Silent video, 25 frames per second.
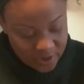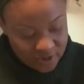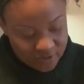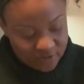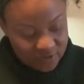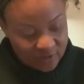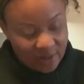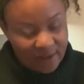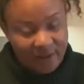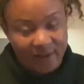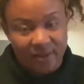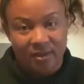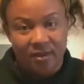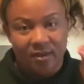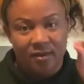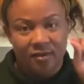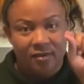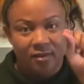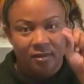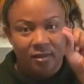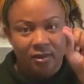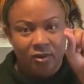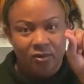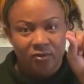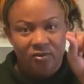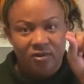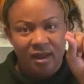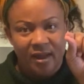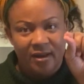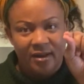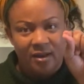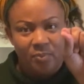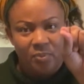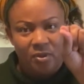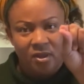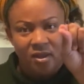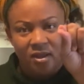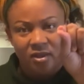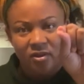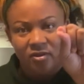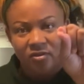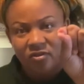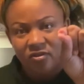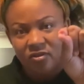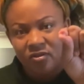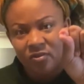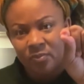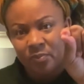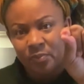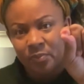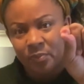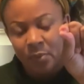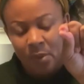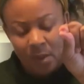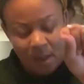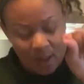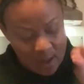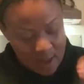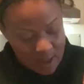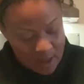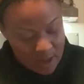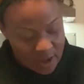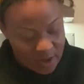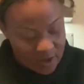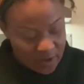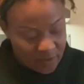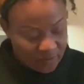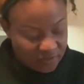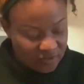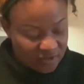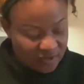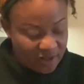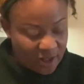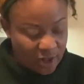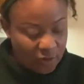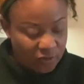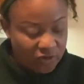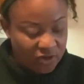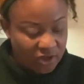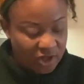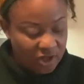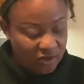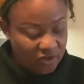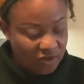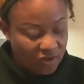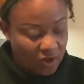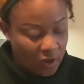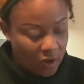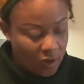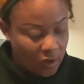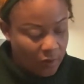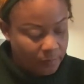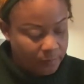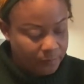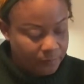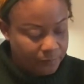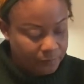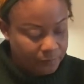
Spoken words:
like this, a little tiny pinch of Celtic salt,